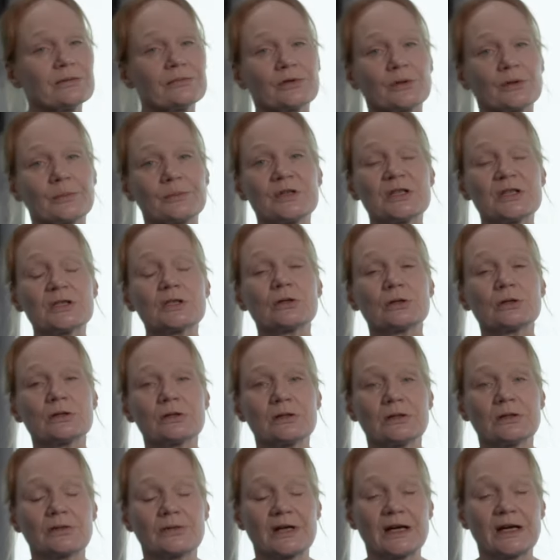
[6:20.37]
from
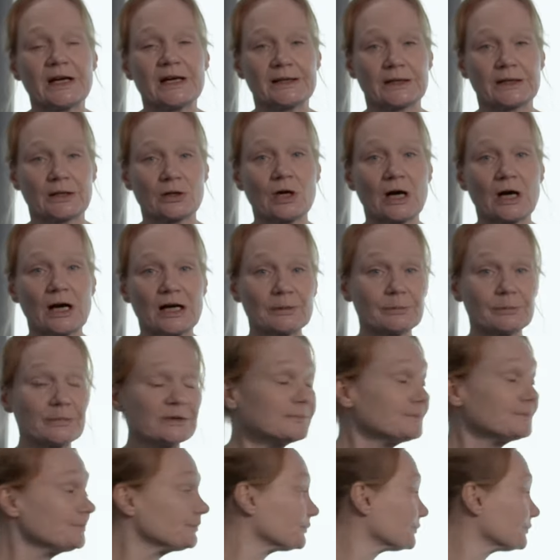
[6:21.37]
dissolved organic
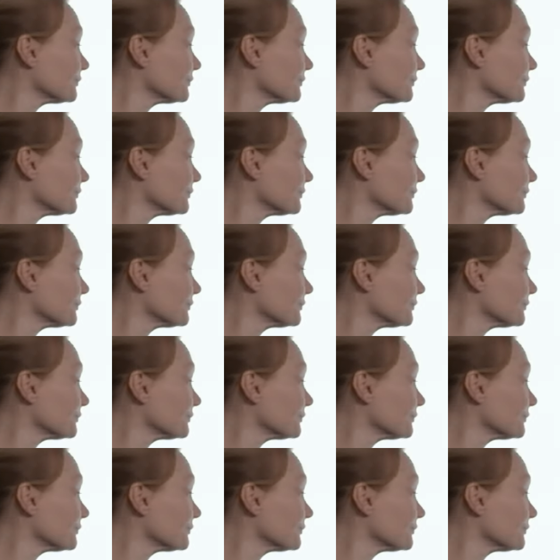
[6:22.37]
carbon